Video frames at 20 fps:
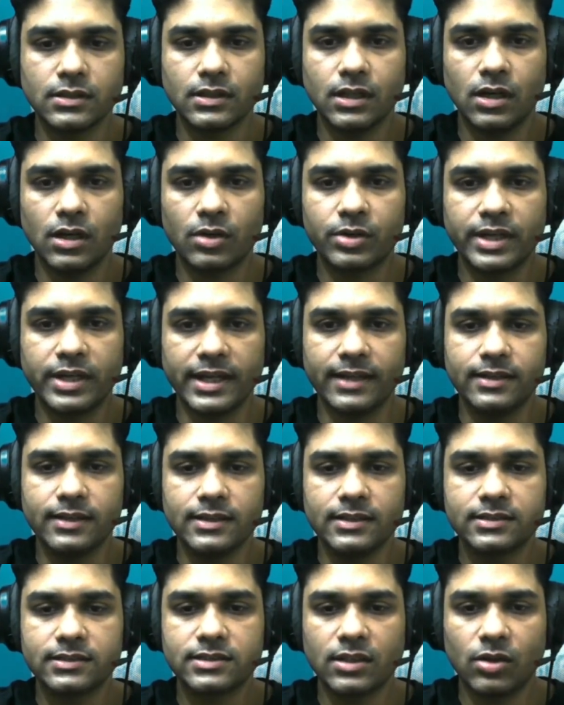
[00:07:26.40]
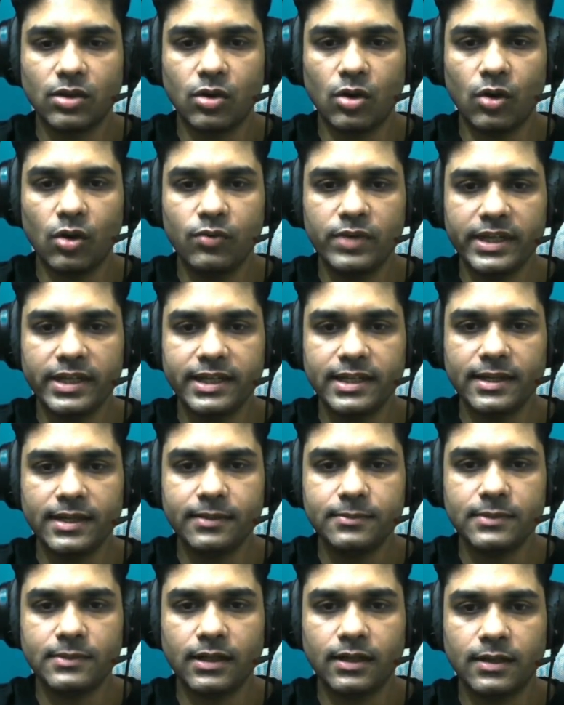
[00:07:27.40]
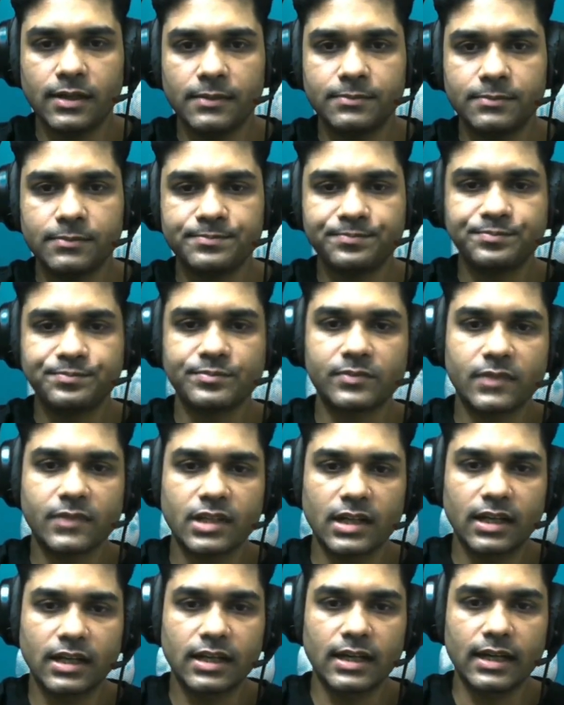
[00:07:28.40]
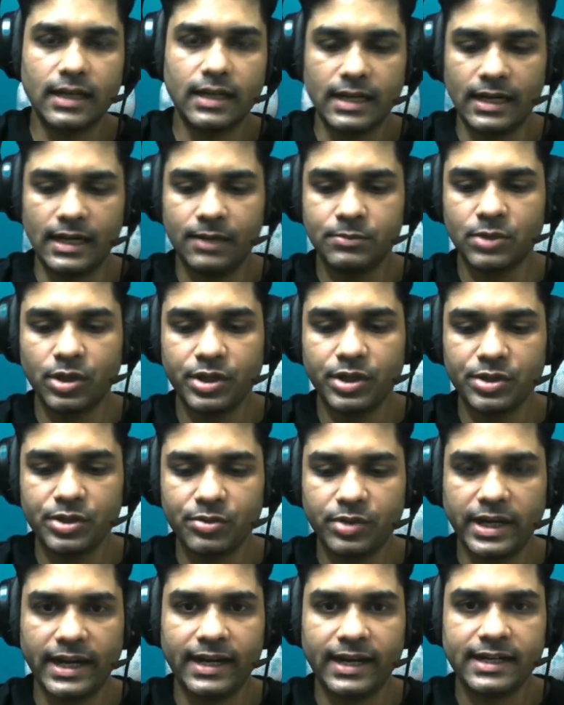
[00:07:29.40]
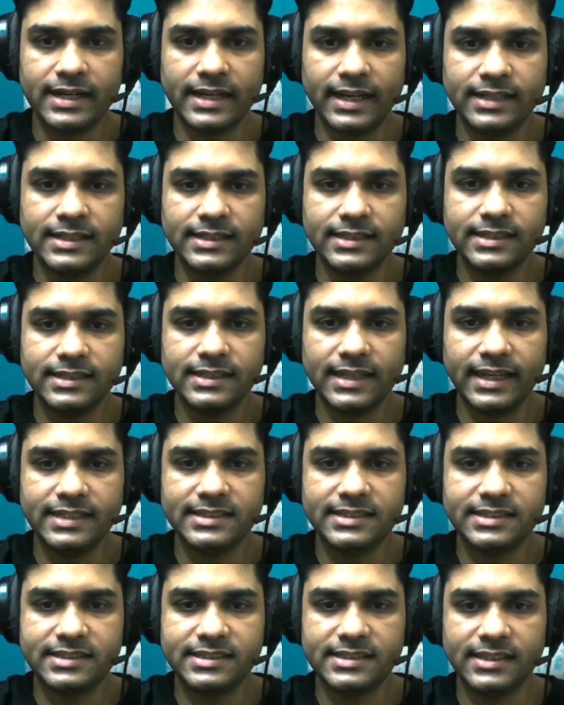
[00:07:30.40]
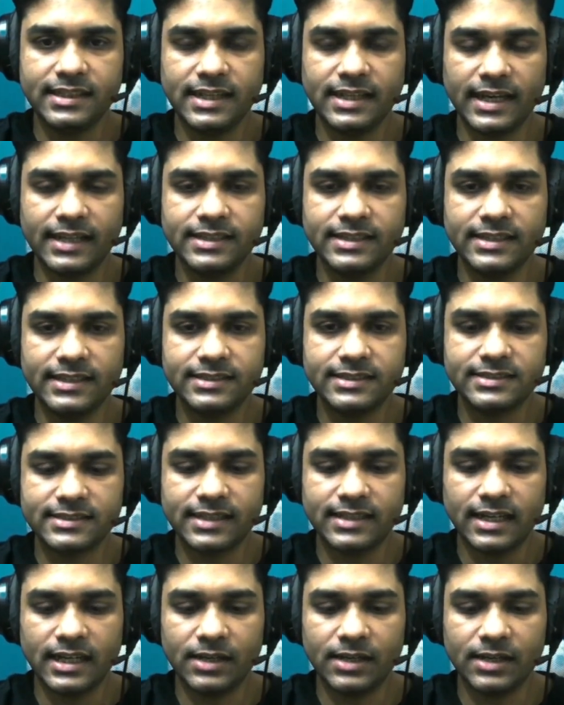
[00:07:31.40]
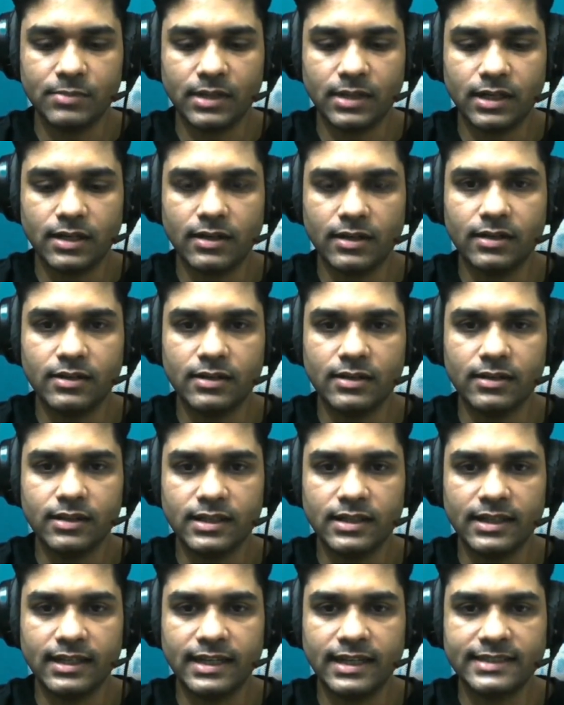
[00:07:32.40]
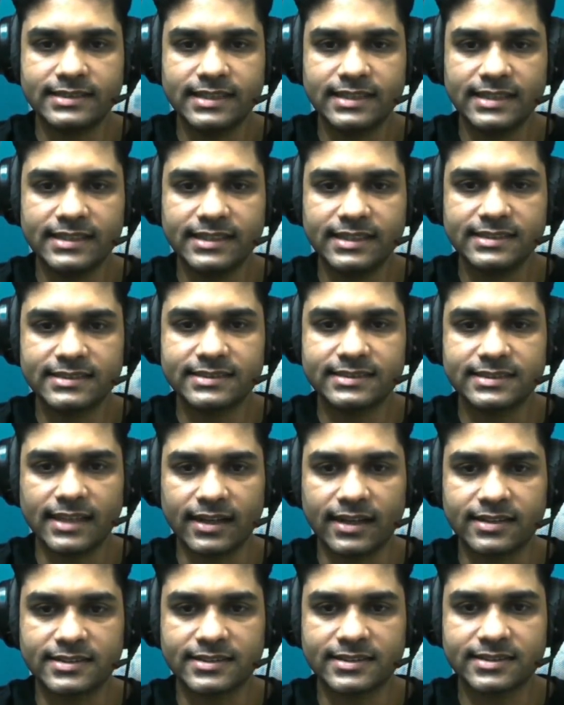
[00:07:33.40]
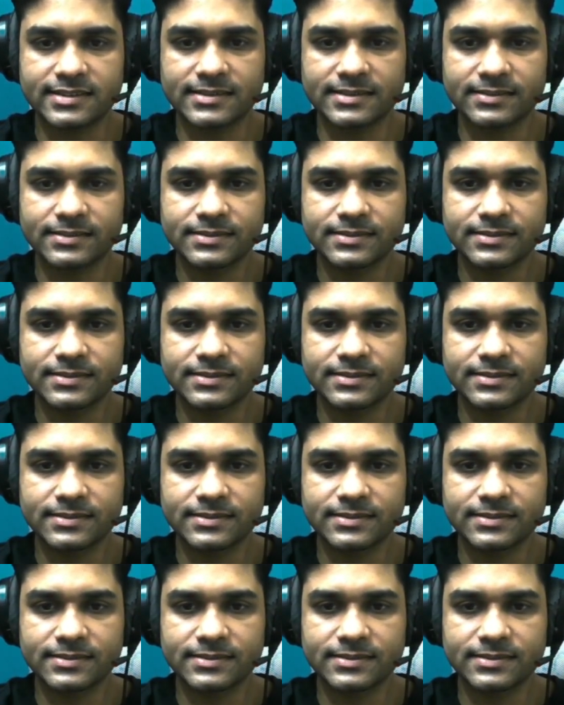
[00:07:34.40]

Okay, so over here I'm going to add another h3, and this time let's say this sucks.